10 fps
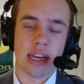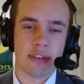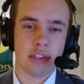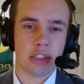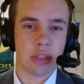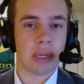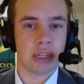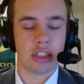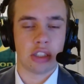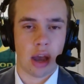They never should have
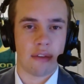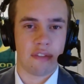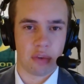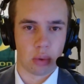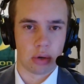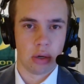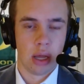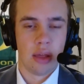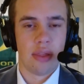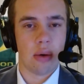been in the top 4.
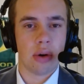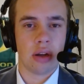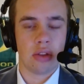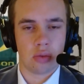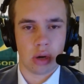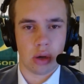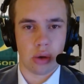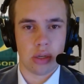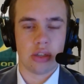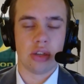They went on the
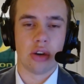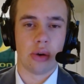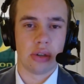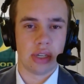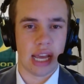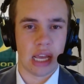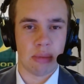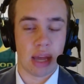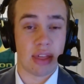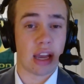road to Notre
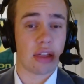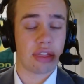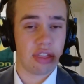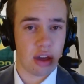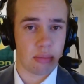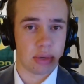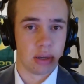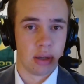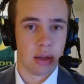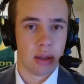Dame, and they got thumped.
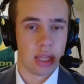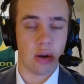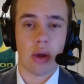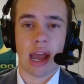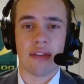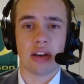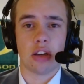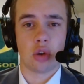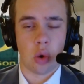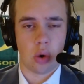They don't have a
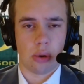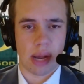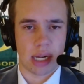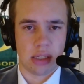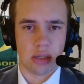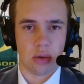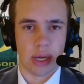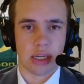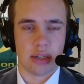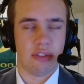good quarterback
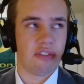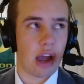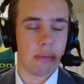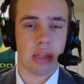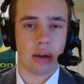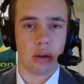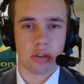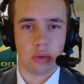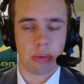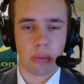situation. Find me the
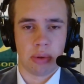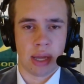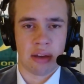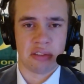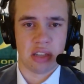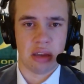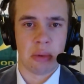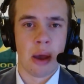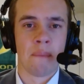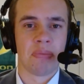college football playoff
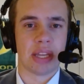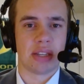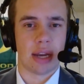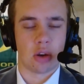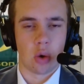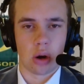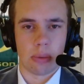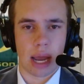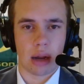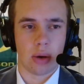team that's had
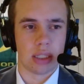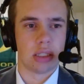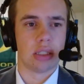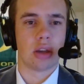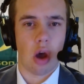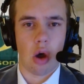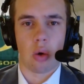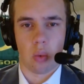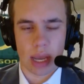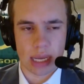quarterback questions.
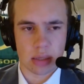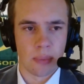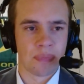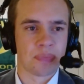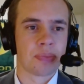I'll wait.